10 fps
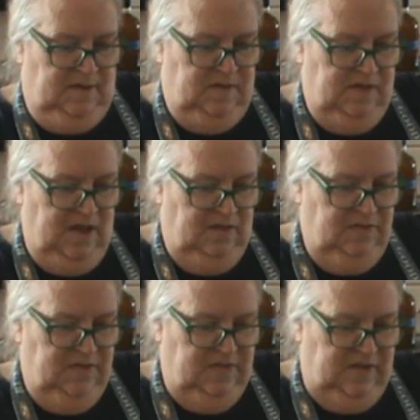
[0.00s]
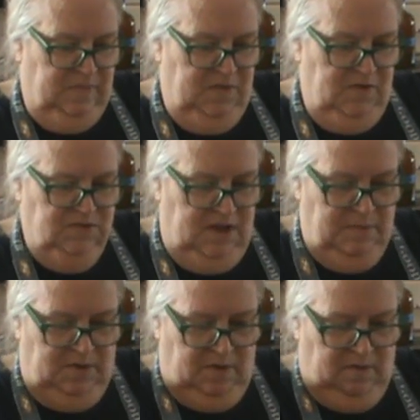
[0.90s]
See how this takes no
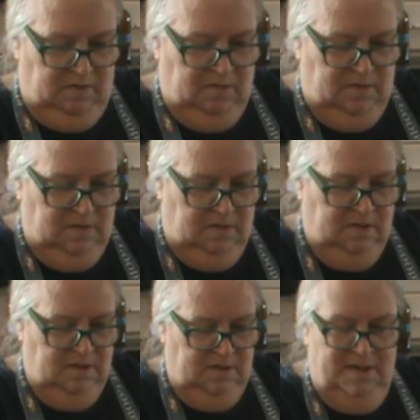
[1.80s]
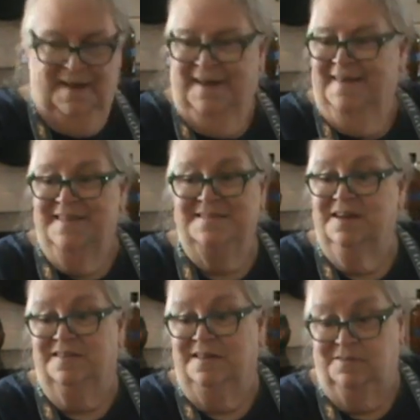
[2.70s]
time at all? That
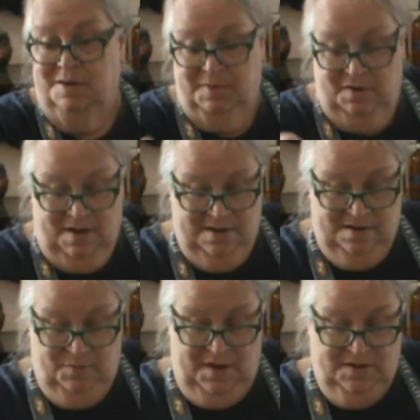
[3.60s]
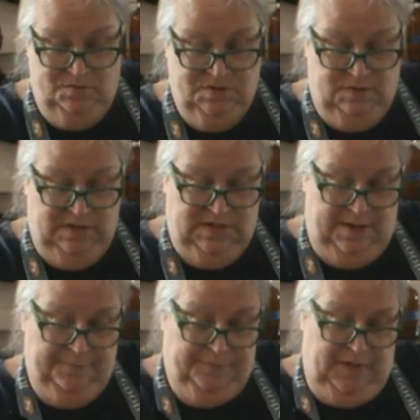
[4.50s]
takes no time at all. I don't know why I don't do it.
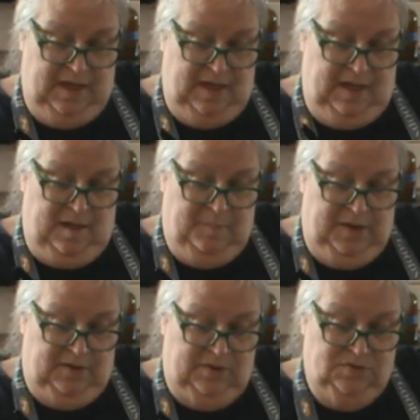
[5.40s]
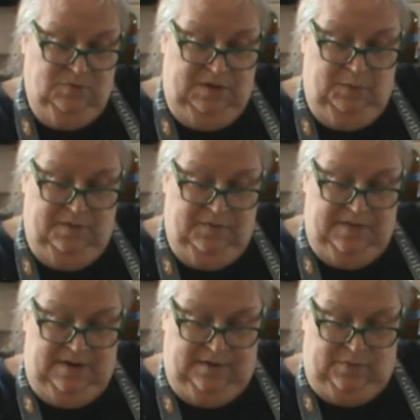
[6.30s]
Here, no 21 for
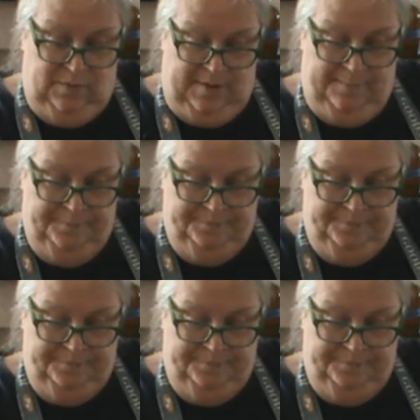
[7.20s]
the next one.